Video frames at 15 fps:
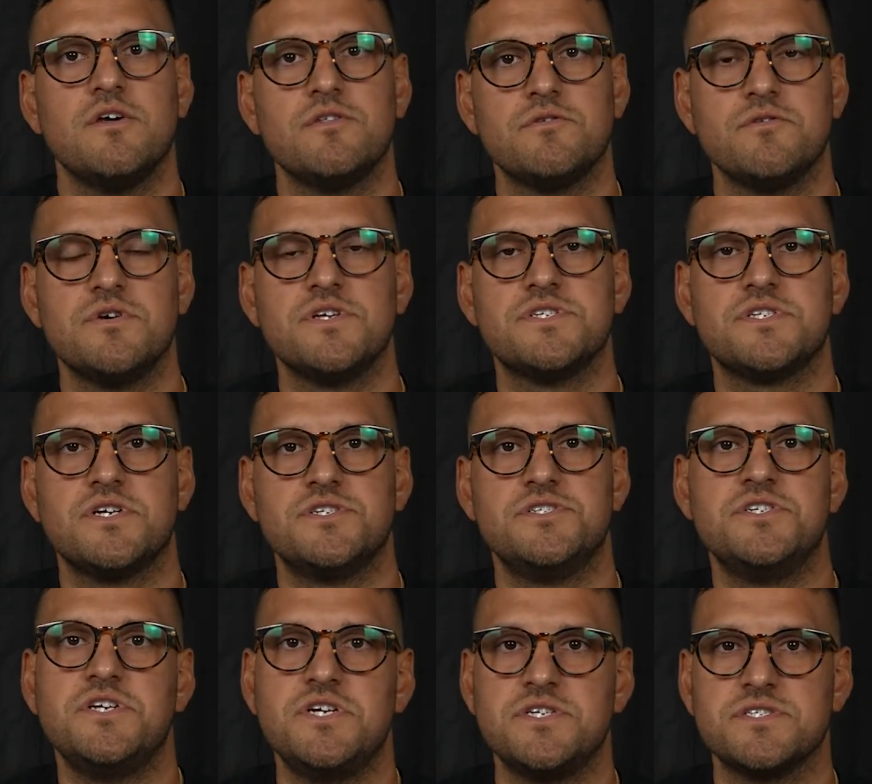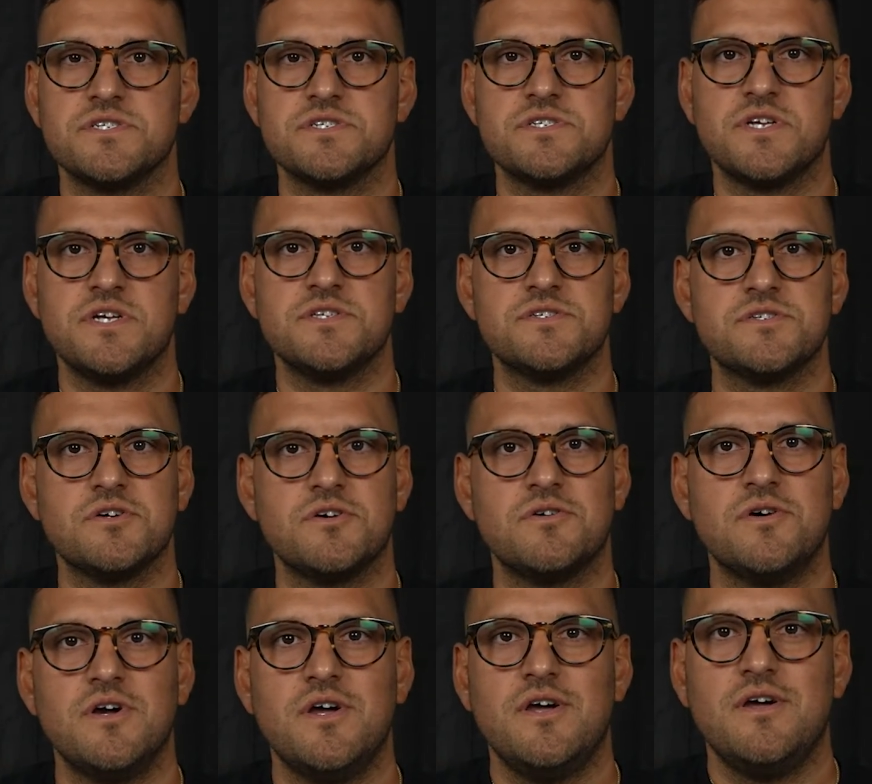through his son Jesus. And
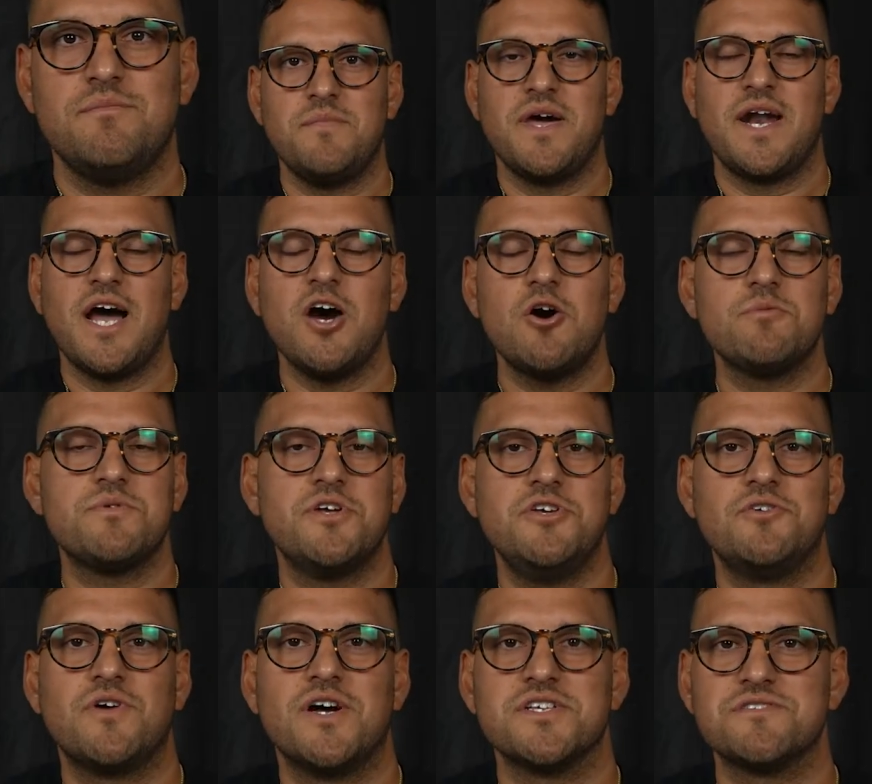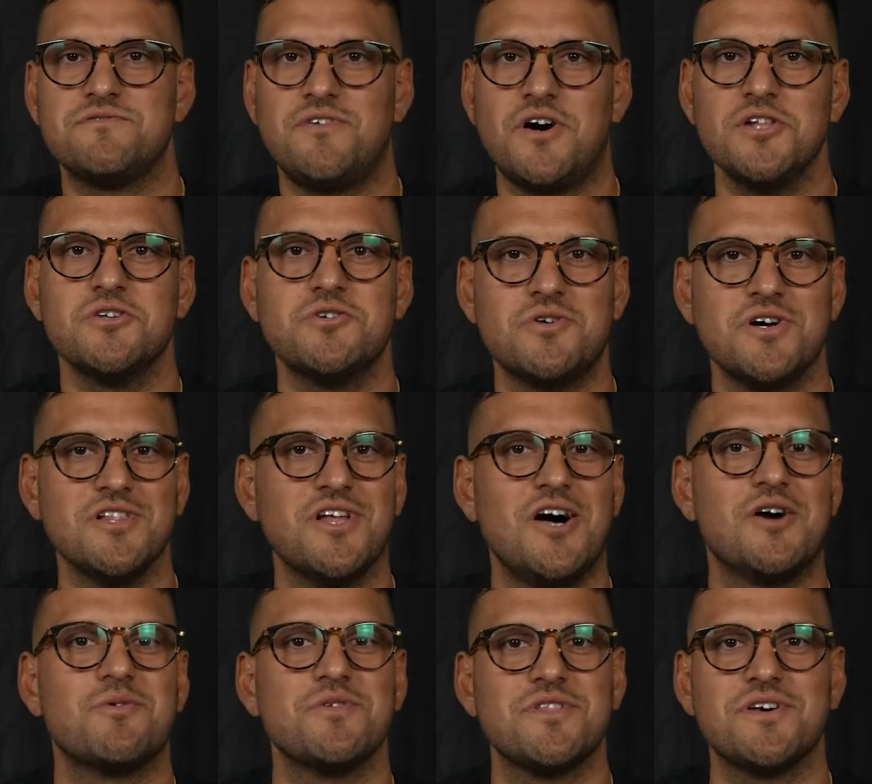so, Man, I hope that you guys follow
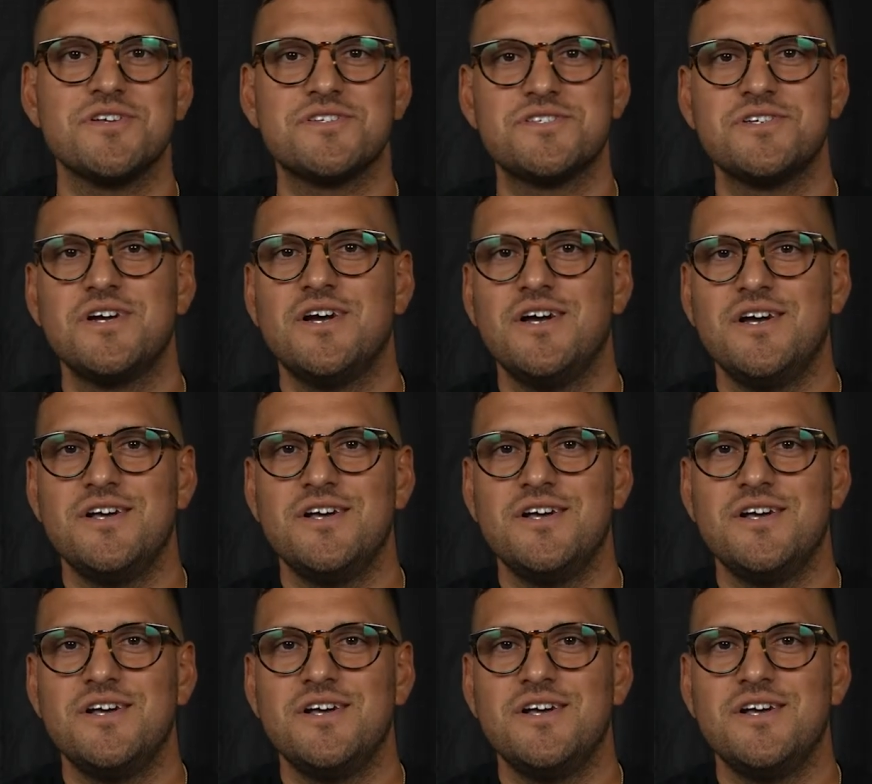along with us.